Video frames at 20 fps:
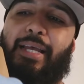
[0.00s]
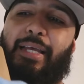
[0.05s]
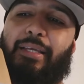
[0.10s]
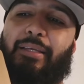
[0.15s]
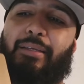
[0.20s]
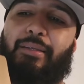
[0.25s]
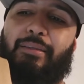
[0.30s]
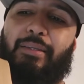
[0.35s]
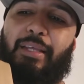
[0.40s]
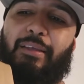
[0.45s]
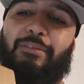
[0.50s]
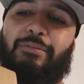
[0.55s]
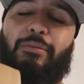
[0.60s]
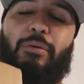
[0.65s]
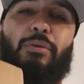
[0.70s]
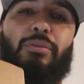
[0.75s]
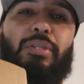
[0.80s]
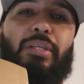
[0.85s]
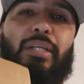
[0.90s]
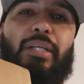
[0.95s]
like they
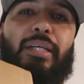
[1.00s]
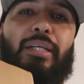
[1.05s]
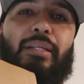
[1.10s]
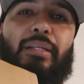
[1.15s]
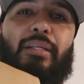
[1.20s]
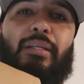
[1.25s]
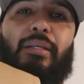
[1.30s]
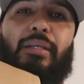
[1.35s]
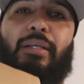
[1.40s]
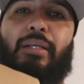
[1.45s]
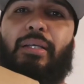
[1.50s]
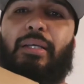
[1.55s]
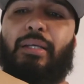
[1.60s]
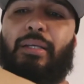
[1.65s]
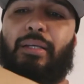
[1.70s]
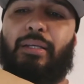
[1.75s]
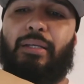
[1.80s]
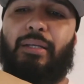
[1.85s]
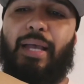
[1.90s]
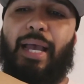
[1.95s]
folded it
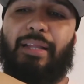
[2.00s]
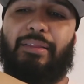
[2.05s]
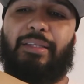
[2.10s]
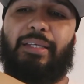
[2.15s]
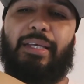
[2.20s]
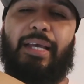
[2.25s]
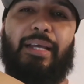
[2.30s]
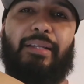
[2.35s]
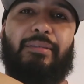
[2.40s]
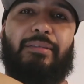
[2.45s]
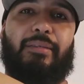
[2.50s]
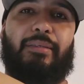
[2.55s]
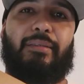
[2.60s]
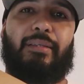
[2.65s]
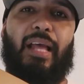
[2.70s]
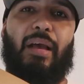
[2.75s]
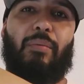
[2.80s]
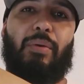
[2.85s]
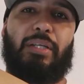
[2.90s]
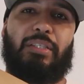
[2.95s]
at the end.
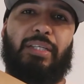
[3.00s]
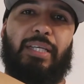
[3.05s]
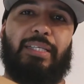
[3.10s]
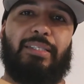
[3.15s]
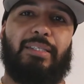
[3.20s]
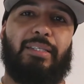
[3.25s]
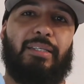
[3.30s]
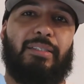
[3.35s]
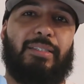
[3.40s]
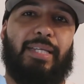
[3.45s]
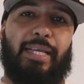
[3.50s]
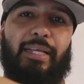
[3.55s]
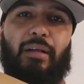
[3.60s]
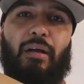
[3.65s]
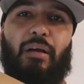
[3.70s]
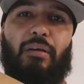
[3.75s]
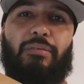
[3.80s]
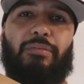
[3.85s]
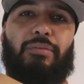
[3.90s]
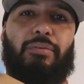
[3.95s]
That way it's easy to take
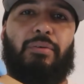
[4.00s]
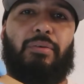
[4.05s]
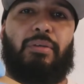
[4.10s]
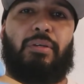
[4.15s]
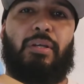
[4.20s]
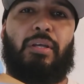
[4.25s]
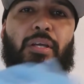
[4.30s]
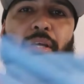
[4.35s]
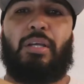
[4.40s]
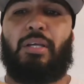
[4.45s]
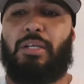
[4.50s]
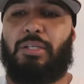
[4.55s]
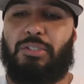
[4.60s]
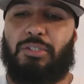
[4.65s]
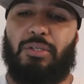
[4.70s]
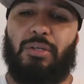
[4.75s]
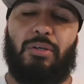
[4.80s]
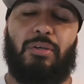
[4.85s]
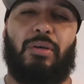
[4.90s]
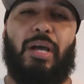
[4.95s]
off.
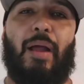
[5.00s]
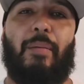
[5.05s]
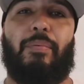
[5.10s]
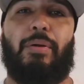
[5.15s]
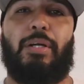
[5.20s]
So I